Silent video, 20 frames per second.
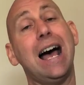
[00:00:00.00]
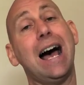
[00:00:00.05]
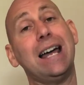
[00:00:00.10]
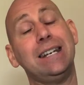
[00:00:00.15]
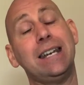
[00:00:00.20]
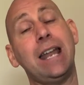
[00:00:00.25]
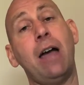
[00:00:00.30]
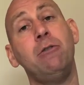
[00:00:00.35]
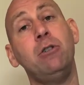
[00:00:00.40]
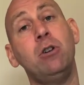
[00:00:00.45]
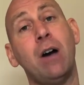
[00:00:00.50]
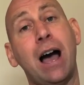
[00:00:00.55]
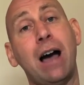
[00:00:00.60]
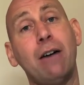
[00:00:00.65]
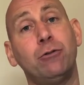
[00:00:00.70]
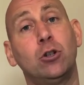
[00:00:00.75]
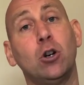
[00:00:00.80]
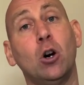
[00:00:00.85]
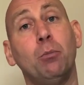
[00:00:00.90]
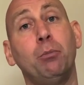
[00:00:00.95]
And now you
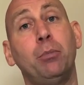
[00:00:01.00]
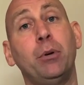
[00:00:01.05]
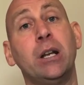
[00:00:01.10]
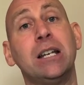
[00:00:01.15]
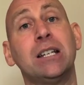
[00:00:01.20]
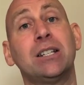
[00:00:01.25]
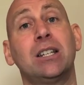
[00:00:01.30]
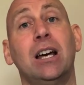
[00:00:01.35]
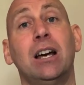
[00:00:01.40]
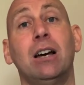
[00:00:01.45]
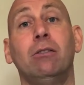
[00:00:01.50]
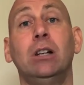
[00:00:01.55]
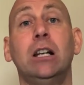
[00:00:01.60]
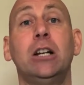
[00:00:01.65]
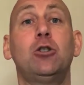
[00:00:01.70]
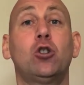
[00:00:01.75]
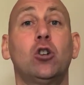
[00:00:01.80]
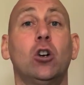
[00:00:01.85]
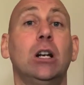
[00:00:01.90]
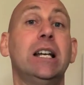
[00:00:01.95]
have companies that are
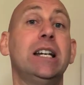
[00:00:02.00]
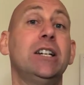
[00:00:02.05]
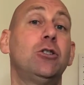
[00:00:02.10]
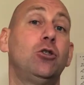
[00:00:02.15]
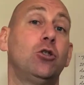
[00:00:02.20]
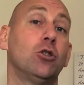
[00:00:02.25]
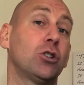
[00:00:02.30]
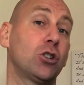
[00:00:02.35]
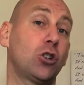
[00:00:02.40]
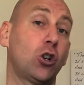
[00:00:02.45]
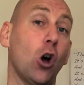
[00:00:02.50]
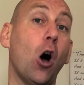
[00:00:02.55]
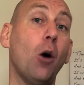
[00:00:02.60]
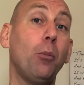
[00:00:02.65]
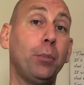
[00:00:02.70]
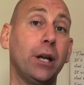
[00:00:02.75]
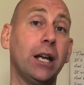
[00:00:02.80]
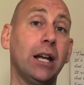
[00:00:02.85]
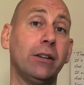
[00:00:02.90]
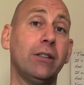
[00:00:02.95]
literally just
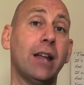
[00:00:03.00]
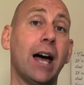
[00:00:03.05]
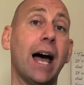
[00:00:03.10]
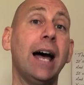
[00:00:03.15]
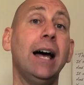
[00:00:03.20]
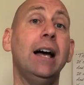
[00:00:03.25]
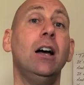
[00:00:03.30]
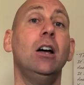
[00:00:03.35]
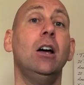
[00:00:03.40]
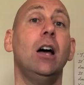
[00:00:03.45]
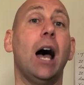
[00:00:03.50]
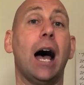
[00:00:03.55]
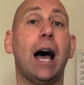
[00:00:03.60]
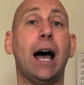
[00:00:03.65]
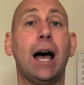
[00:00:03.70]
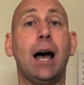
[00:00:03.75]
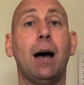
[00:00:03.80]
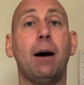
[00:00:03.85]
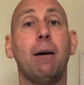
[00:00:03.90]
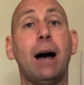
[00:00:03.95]
copying that
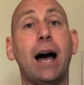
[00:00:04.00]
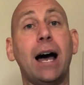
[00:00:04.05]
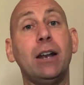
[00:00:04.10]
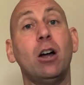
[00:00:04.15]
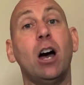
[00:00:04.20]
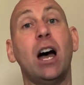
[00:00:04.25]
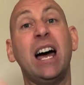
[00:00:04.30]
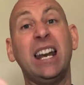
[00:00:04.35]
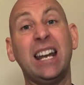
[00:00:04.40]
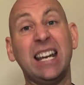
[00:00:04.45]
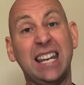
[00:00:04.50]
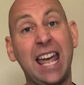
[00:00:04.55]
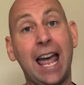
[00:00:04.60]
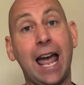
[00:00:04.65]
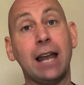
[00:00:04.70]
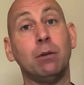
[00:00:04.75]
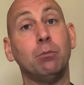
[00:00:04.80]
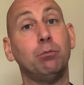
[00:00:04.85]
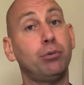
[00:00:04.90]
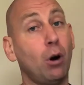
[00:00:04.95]
uh, and, and
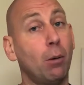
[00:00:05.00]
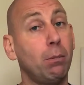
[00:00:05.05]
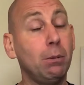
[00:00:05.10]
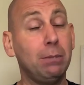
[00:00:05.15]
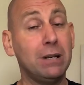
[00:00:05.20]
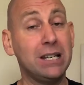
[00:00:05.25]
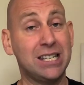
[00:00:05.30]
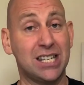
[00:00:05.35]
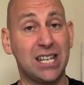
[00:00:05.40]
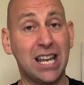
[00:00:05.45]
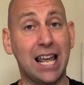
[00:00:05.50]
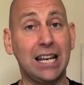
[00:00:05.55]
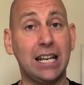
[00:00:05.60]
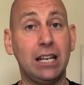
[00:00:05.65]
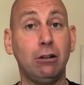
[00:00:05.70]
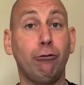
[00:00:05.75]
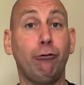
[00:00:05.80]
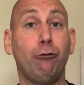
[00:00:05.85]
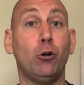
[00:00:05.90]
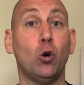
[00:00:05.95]
again, probably
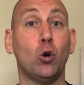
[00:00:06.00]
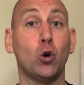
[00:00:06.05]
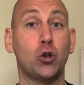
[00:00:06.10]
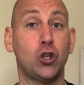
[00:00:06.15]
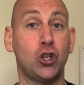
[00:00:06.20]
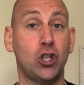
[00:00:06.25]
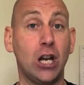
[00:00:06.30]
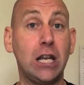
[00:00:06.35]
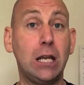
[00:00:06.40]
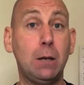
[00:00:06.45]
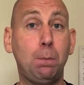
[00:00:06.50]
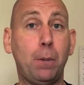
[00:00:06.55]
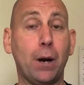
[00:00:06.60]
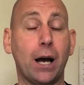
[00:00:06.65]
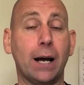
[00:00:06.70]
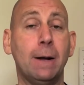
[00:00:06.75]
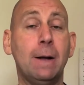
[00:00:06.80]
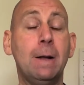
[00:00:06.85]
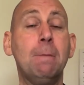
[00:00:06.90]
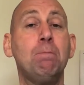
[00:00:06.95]
selling for
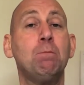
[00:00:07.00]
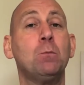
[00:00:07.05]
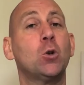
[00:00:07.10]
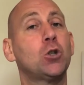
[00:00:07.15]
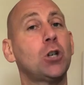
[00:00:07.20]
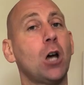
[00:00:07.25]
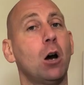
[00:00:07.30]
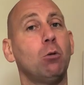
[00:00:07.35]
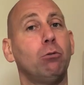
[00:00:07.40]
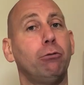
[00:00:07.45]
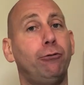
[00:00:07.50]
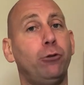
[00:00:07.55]
cheaper. So,